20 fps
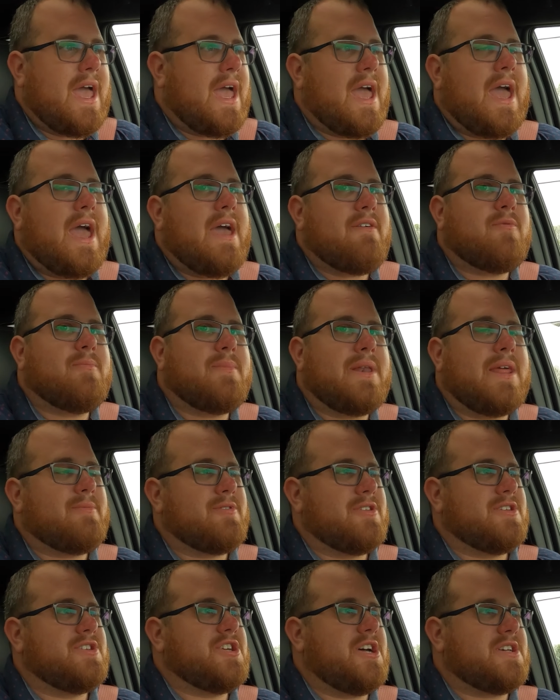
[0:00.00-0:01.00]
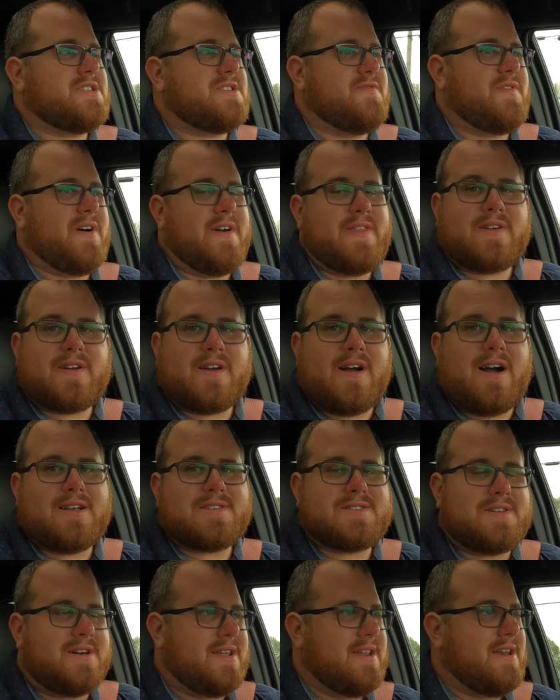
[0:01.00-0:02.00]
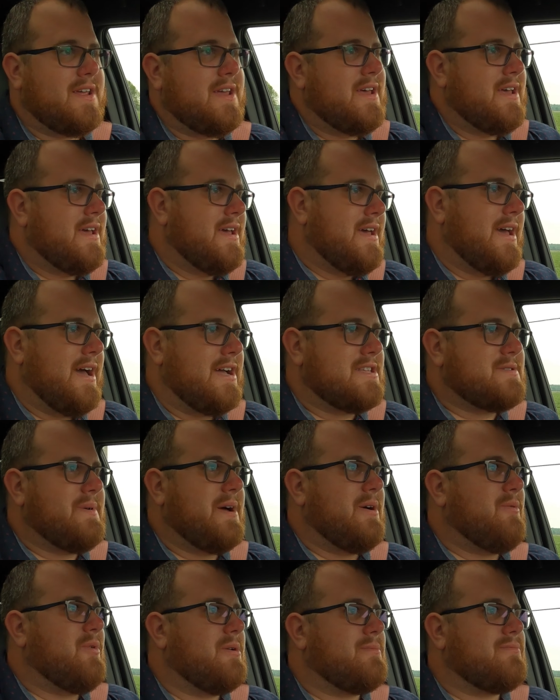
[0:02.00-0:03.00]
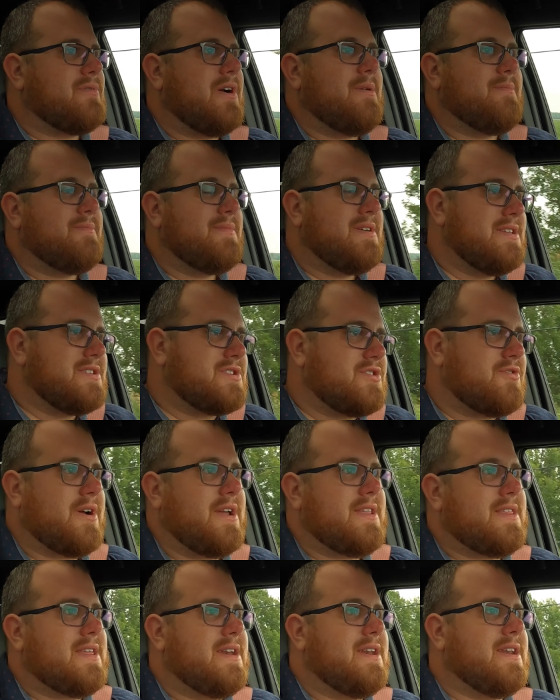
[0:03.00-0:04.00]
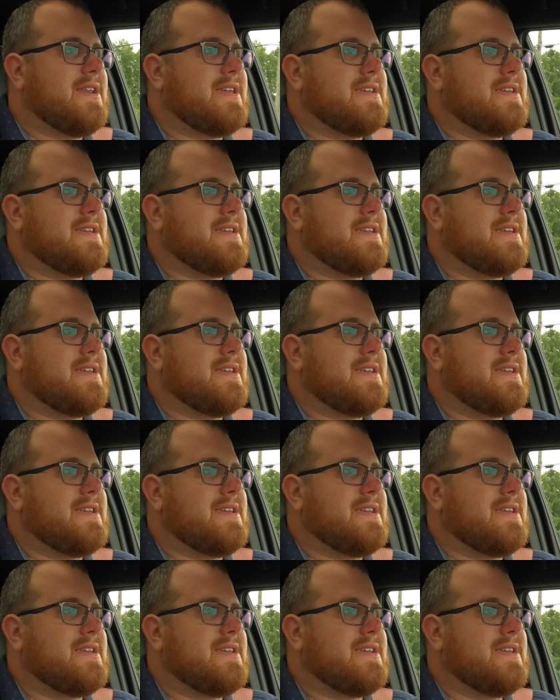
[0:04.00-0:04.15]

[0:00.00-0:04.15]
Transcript: haven't been able to justify the cost on it. That's my one problem. It's great that it